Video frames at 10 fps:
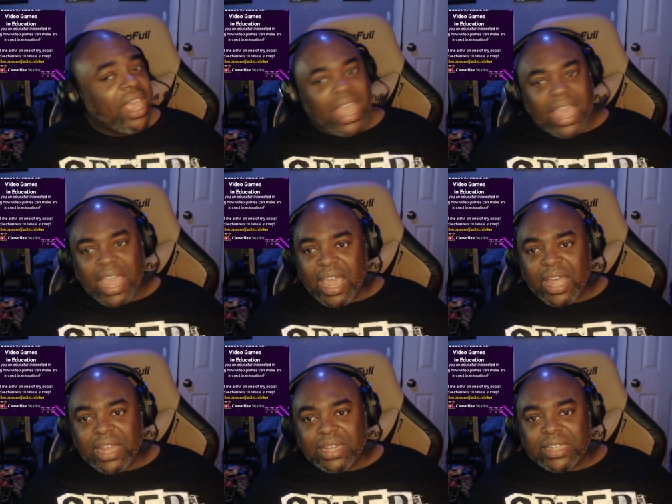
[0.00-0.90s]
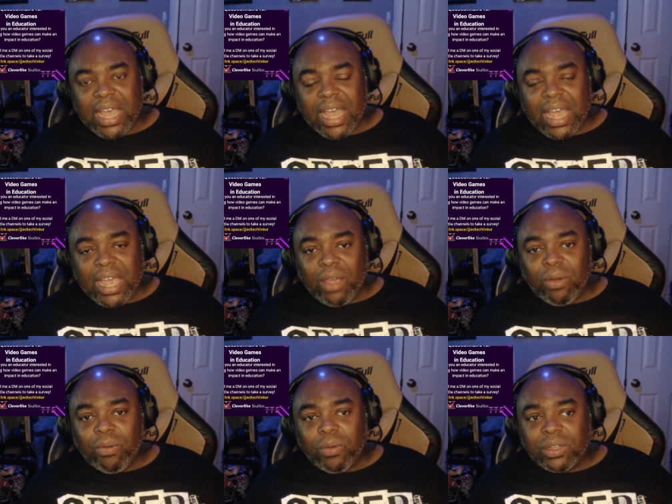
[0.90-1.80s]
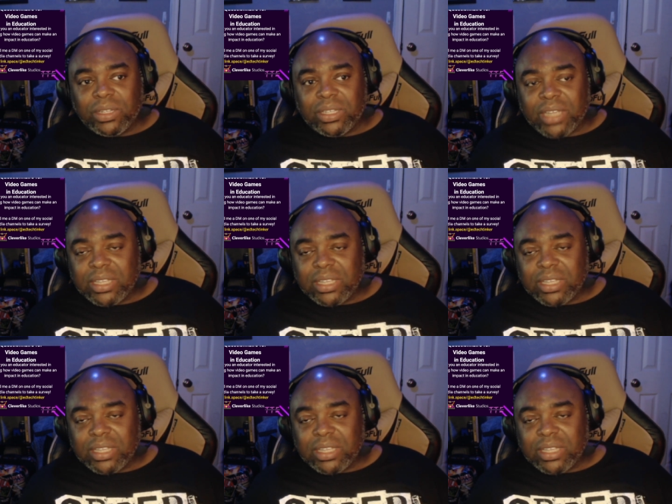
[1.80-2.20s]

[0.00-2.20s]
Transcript: and I will discuss